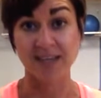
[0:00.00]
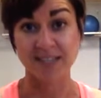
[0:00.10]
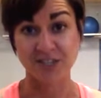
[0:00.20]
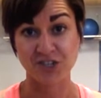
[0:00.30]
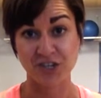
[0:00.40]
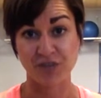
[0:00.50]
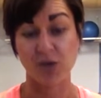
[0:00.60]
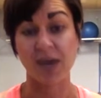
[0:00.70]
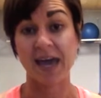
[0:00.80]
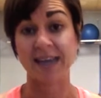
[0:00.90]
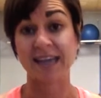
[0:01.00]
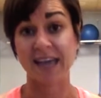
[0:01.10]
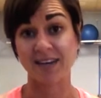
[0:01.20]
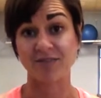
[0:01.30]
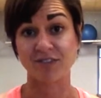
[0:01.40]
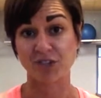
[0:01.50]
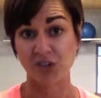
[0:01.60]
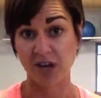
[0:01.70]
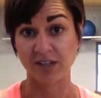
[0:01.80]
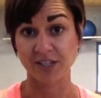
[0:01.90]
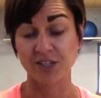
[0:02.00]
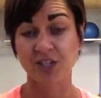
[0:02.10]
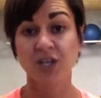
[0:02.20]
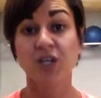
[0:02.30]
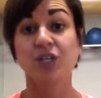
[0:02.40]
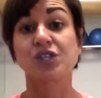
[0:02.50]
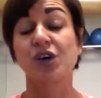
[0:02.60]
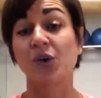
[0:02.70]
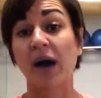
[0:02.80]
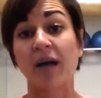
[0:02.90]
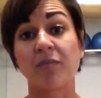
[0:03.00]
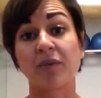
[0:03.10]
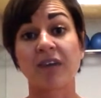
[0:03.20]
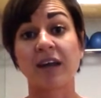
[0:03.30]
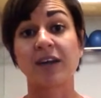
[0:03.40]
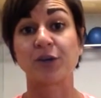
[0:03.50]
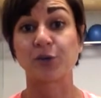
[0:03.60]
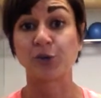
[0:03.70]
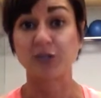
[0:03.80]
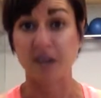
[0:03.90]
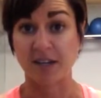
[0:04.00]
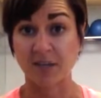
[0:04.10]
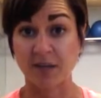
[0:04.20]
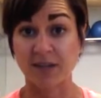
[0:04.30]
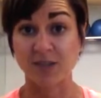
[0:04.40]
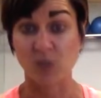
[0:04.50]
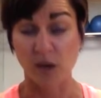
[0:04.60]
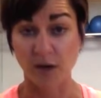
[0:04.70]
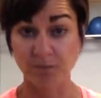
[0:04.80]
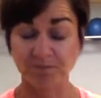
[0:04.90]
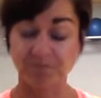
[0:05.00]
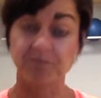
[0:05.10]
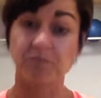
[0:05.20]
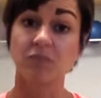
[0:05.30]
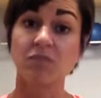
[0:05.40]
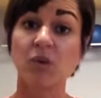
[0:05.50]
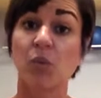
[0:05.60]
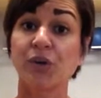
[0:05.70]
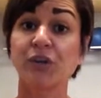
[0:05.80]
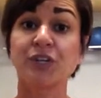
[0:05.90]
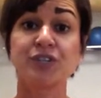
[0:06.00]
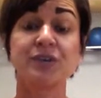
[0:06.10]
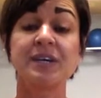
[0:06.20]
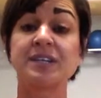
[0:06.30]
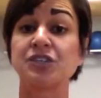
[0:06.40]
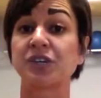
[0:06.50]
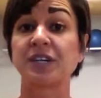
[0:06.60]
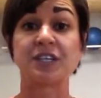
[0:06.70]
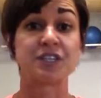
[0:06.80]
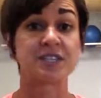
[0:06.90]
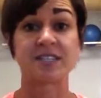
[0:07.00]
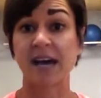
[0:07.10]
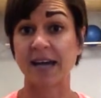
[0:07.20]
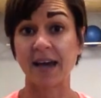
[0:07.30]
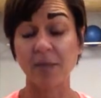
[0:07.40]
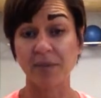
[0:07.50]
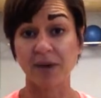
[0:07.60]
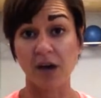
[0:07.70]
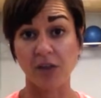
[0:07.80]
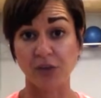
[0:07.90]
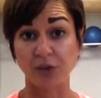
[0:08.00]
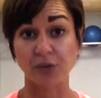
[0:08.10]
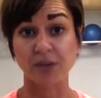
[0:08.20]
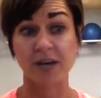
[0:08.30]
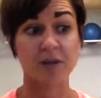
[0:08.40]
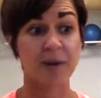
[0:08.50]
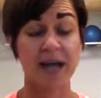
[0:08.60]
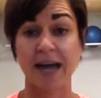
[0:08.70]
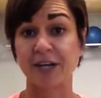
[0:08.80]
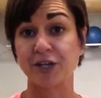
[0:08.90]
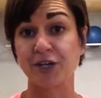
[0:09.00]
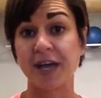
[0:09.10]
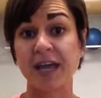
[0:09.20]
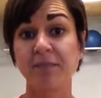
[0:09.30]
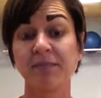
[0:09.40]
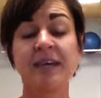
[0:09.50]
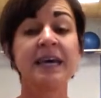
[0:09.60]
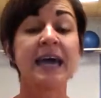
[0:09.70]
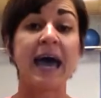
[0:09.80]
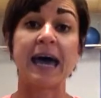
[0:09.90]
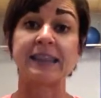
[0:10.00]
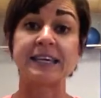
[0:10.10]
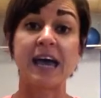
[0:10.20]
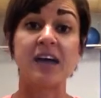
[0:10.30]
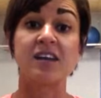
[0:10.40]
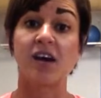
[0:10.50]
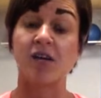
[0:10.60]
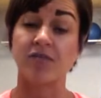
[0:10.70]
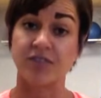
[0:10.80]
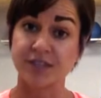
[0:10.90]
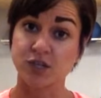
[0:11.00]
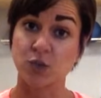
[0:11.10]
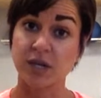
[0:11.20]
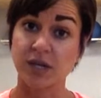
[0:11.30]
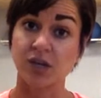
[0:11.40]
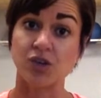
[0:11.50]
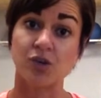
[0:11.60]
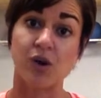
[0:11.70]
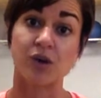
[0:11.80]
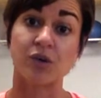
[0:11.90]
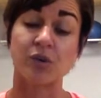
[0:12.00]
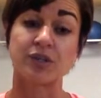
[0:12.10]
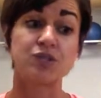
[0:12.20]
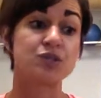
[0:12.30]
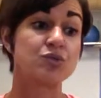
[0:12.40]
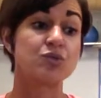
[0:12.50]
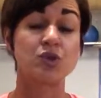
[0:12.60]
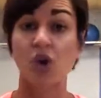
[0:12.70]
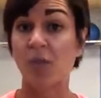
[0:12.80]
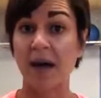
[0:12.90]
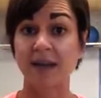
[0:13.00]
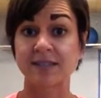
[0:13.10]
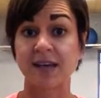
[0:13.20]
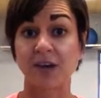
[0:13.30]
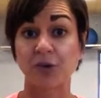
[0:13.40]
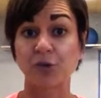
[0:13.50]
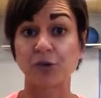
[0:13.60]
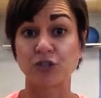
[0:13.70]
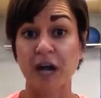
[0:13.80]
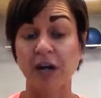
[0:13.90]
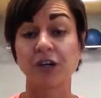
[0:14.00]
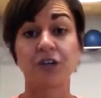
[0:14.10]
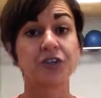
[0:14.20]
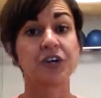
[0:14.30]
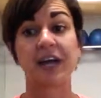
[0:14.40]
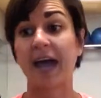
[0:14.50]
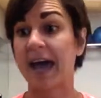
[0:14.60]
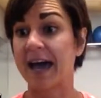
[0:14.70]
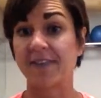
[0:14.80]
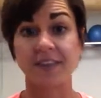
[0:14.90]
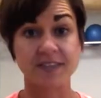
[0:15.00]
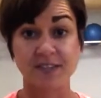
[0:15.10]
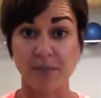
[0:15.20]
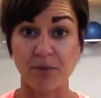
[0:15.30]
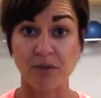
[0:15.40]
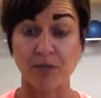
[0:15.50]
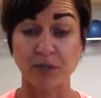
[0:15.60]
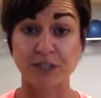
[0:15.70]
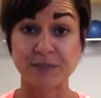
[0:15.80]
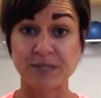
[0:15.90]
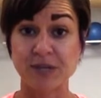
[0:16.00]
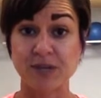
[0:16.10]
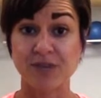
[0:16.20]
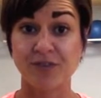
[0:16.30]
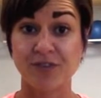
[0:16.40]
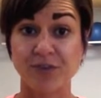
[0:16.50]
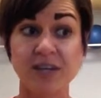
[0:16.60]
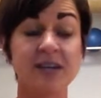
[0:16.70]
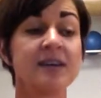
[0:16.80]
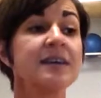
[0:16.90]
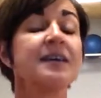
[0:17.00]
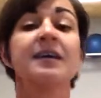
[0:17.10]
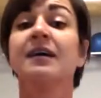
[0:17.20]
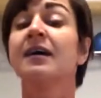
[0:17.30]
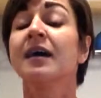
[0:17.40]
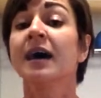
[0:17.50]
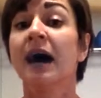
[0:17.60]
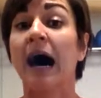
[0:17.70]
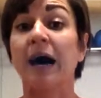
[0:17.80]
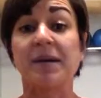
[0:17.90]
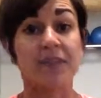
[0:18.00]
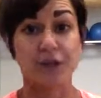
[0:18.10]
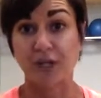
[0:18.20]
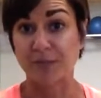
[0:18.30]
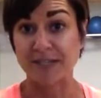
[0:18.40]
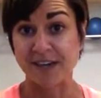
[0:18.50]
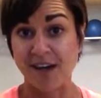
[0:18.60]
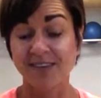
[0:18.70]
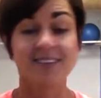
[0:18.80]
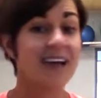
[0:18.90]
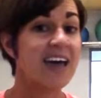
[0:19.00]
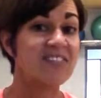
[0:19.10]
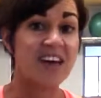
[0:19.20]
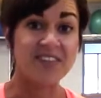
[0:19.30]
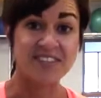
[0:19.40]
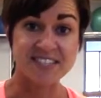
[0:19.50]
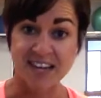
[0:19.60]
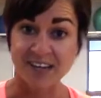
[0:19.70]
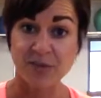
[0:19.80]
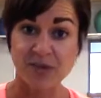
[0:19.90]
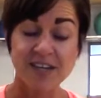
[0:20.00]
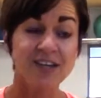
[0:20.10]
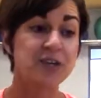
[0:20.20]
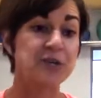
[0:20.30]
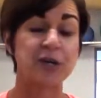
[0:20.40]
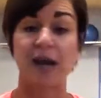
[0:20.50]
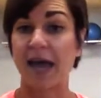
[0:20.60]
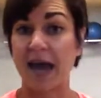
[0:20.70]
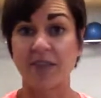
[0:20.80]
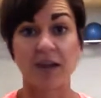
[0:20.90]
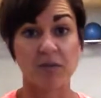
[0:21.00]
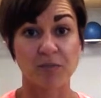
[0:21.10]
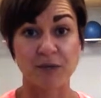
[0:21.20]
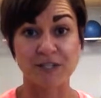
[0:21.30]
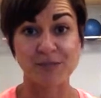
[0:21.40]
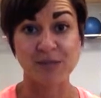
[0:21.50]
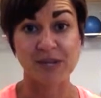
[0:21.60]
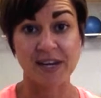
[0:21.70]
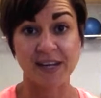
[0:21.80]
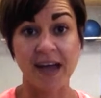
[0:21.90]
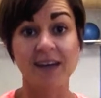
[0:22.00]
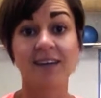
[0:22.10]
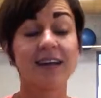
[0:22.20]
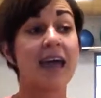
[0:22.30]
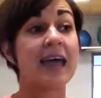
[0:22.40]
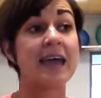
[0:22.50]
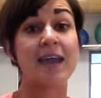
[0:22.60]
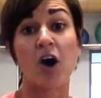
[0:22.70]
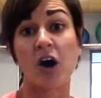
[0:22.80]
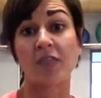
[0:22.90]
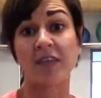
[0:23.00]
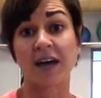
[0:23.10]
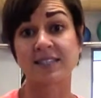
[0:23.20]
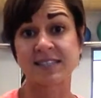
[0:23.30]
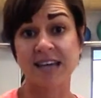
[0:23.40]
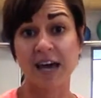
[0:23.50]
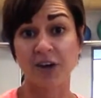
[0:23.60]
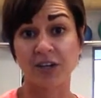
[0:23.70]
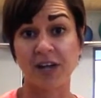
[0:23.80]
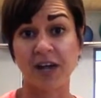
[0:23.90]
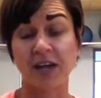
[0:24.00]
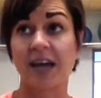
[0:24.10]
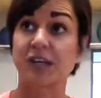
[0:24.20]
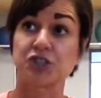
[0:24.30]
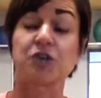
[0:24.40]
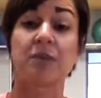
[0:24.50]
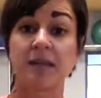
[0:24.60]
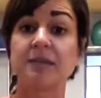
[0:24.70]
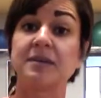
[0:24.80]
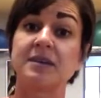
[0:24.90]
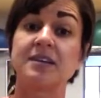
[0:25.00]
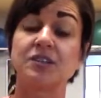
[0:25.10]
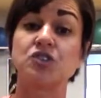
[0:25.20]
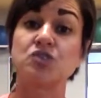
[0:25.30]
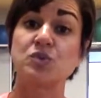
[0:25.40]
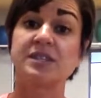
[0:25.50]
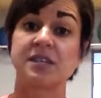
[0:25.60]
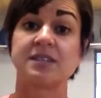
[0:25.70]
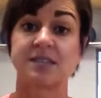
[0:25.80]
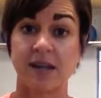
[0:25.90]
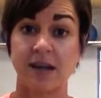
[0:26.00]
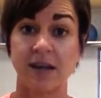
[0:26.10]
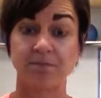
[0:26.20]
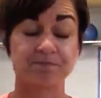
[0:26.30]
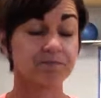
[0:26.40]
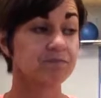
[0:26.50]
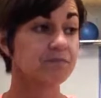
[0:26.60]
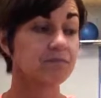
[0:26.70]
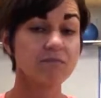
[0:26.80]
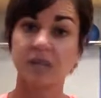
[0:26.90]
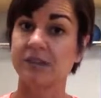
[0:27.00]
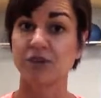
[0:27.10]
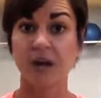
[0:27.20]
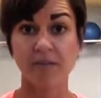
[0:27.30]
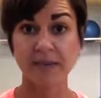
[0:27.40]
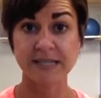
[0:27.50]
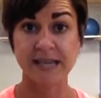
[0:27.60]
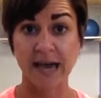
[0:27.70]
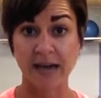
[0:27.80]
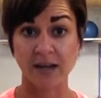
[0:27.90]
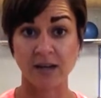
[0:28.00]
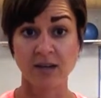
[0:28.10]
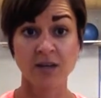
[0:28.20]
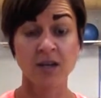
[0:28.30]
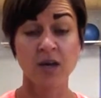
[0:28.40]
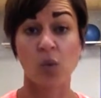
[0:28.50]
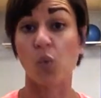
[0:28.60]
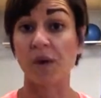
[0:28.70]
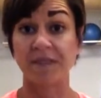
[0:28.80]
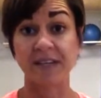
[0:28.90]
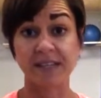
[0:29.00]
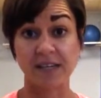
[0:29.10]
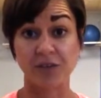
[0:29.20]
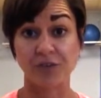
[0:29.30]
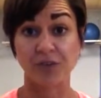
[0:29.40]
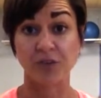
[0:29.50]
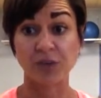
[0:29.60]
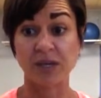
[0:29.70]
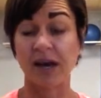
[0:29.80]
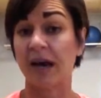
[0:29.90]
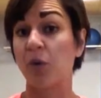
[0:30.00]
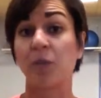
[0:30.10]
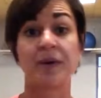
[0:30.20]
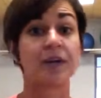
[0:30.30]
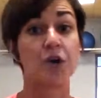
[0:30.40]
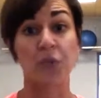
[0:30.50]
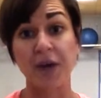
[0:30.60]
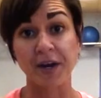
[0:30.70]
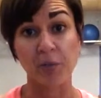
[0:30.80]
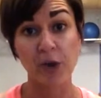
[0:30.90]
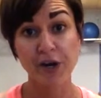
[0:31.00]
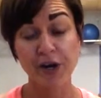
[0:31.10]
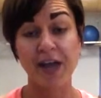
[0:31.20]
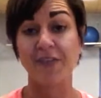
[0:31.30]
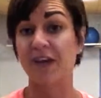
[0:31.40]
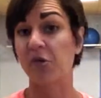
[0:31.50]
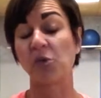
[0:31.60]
a t-shirt giveaway at the end of this challenge. So I've provided a Google document as well. What you're gonna do is you're gonna just sign up on the Google Doc by adding your name. At the end of this week, you are going to go back to that Google tracker. You're gonna add the number of push-ups that you did for the week. And then you're going to be done. And then the second week, you're going to add the number of push-ups you did again. And on that Saturday, actually it'll probably be in 2 weeks on Sunday, after everybody's added what they did for the week, I will pick a random winner and they will